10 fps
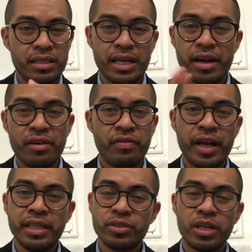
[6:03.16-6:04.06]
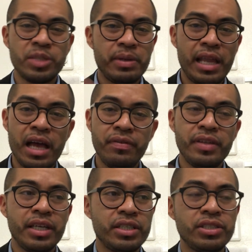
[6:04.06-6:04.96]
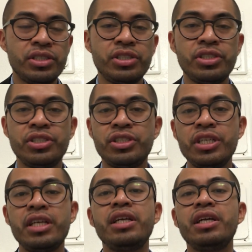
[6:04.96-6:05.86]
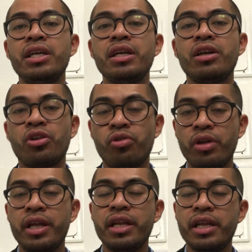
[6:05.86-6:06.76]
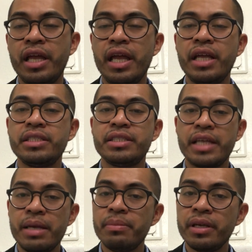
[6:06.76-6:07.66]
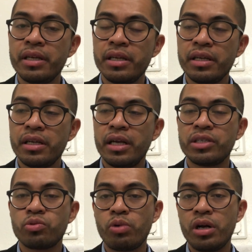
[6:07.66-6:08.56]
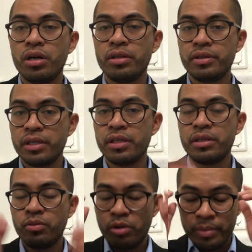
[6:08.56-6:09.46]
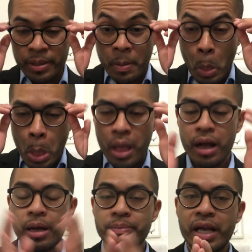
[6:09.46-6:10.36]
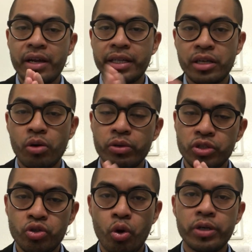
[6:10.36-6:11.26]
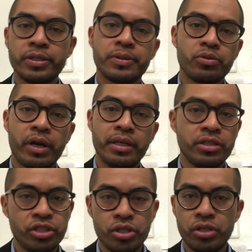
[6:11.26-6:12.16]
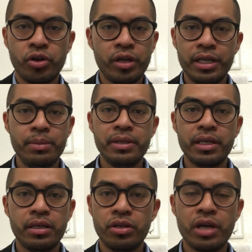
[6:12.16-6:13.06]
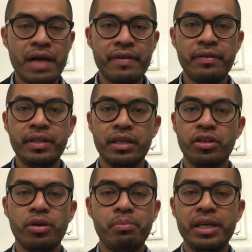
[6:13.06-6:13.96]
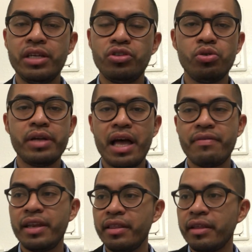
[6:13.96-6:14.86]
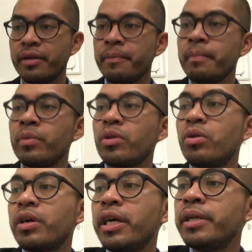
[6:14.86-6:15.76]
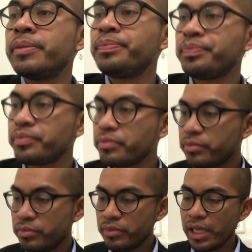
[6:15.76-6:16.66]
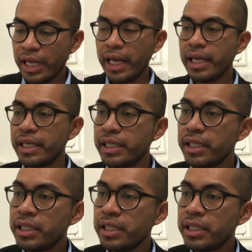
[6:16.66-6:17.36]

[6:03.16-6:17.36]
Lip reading: in a fight, so the husband left, and she created a statement as well. The woman that connected her with Source, right? Because you're unlimited. You have everything. You can be, do, and have anything, okay? And